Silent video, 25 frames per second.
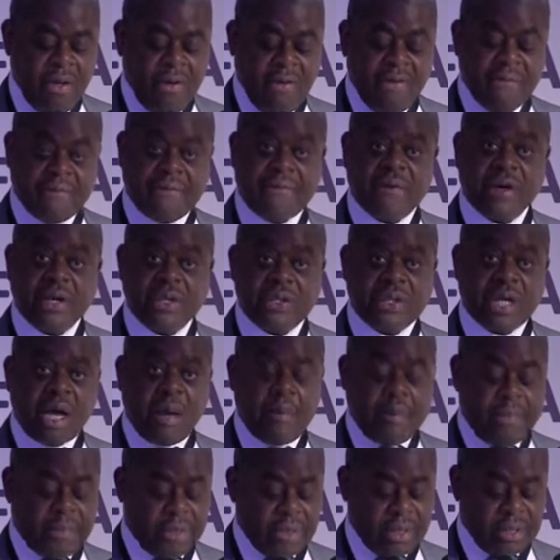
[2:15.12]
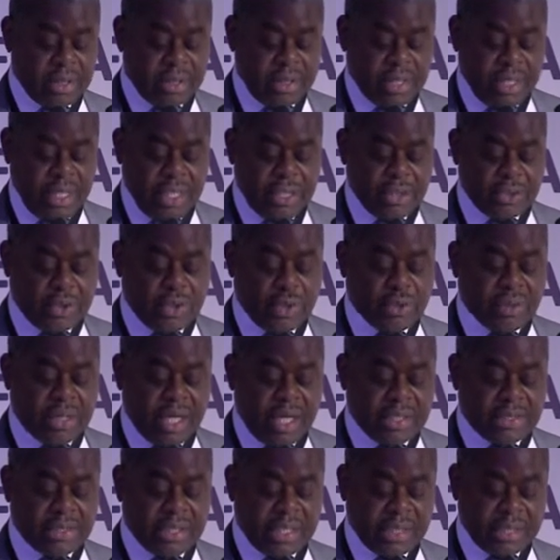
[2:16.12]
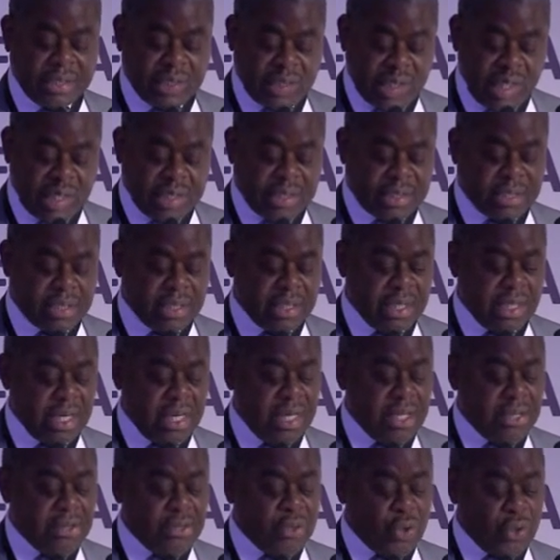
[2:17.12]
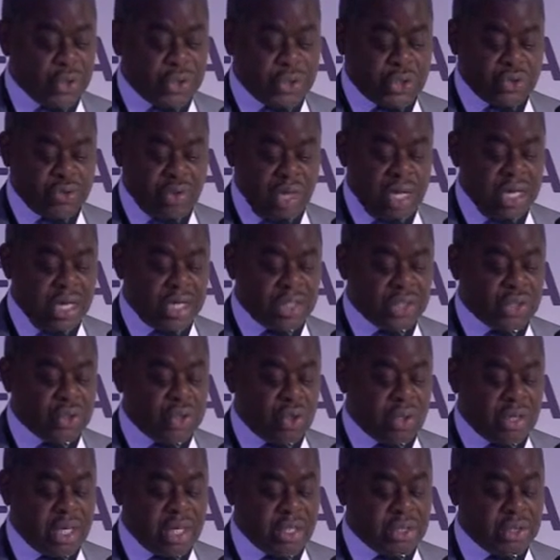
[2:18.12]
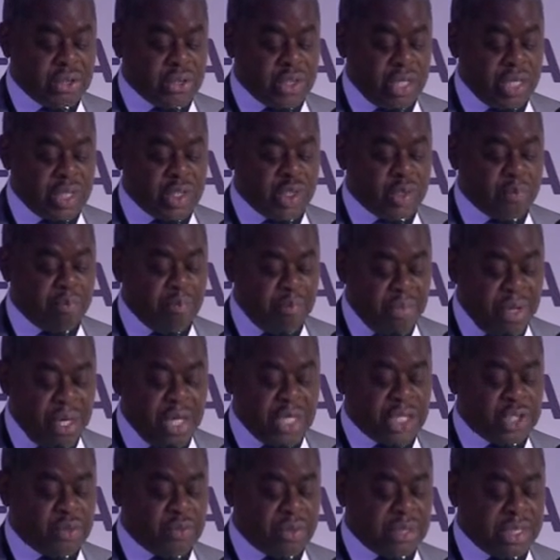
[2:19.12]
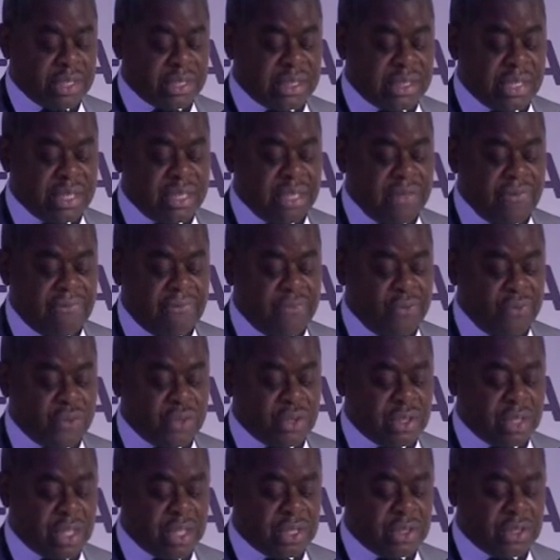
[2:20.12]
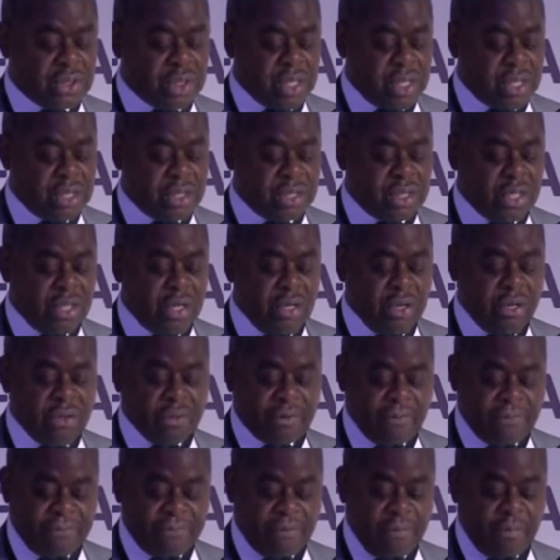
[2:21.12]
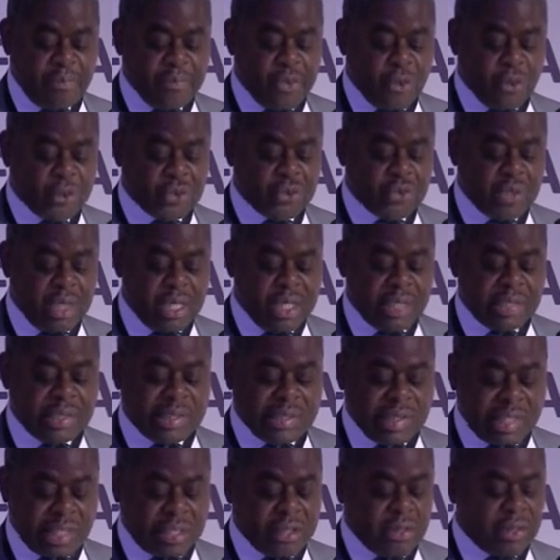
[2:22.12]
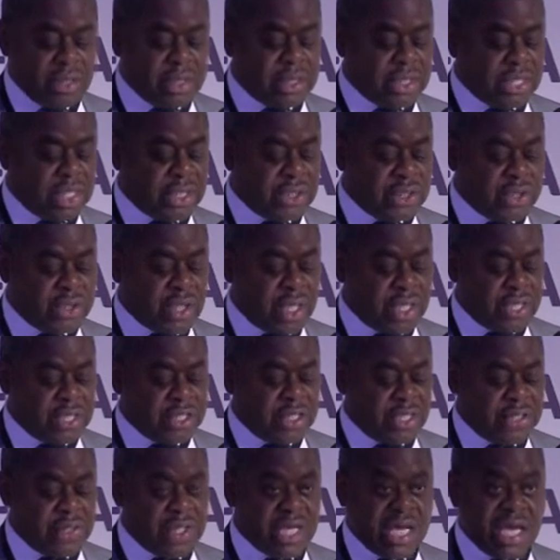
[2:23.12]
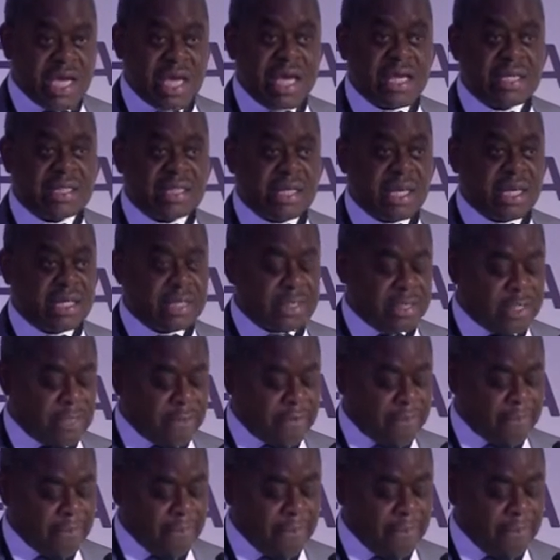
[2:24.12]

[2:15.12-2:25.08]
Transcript: For example, in 2006, the Australian Stock Exchange merged with the Sydney Futures Exchange to form the Australian Securities Exchange, the ASX.